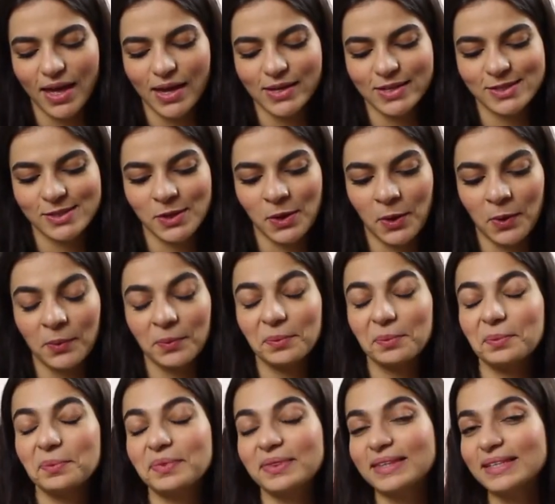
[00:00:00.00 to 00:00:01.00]
so
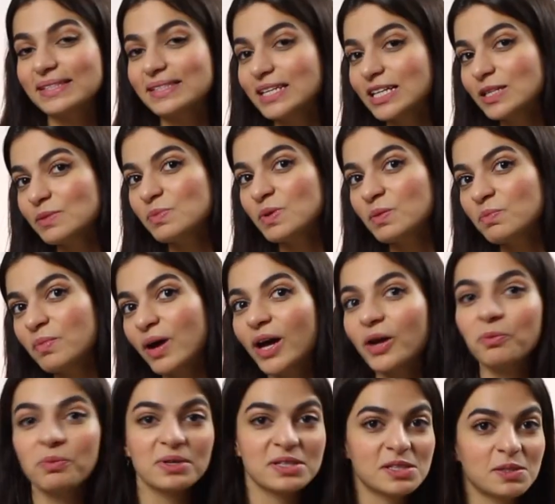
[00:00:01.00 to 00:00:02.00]
this has been my
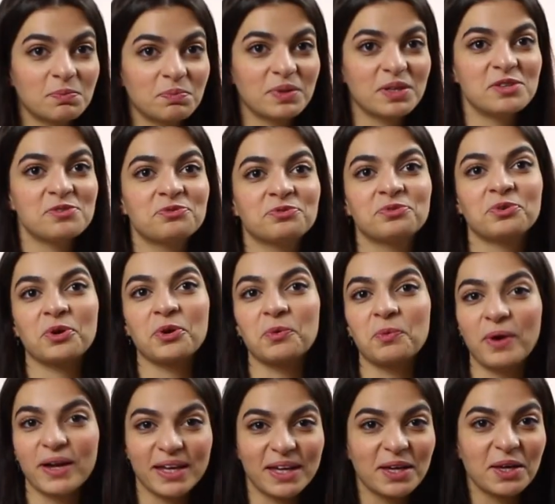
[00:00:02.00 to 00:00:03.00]
recipe for
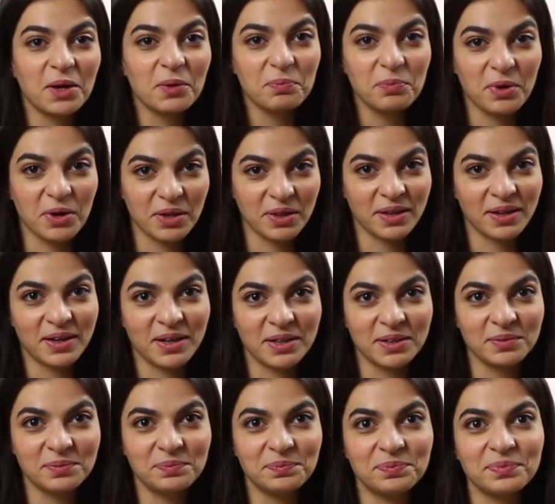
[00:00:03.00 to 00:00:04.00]
waking up
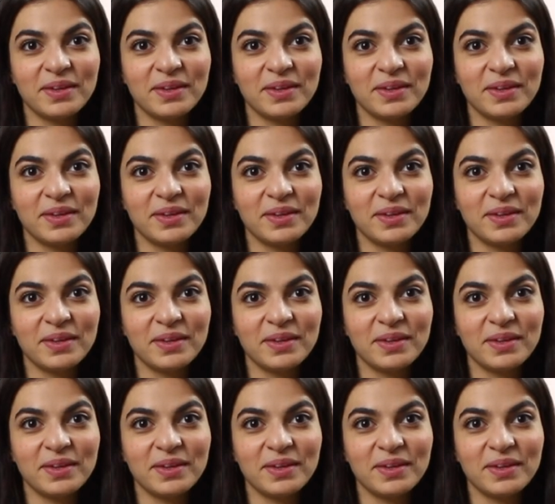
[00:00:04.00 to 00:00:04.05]
earlier.